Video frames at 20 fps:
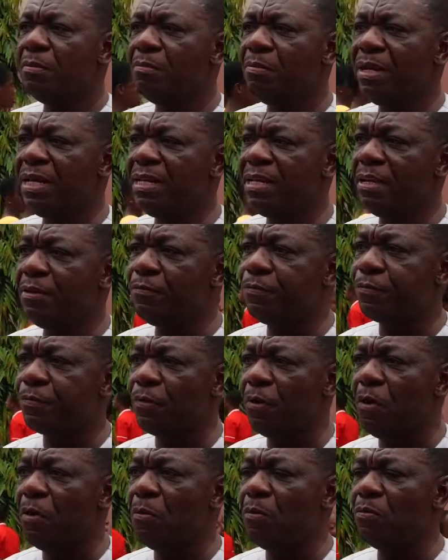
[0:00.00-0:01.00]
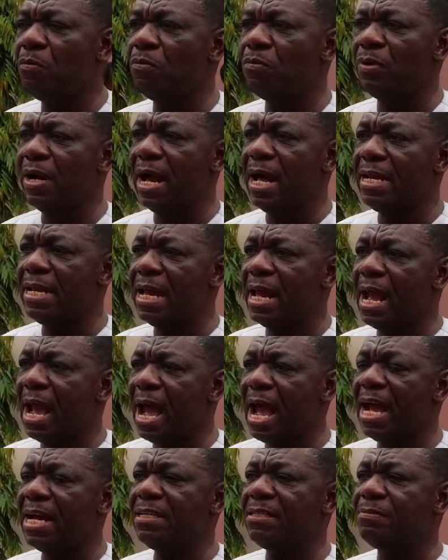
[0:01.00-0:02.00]
bleeding from the
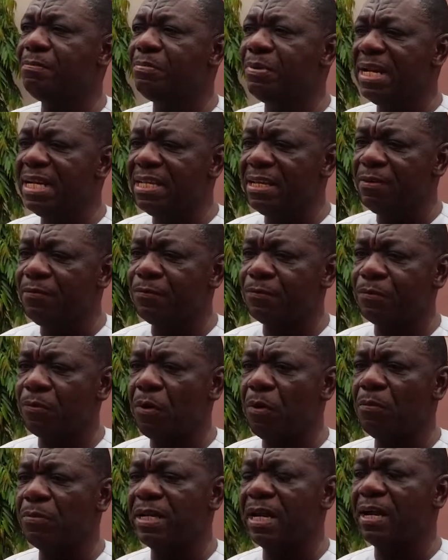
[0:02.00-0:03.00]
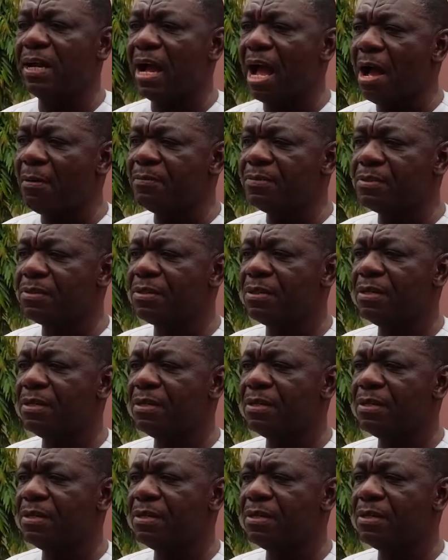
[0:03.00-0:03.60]
eyes, bleeding from the gums,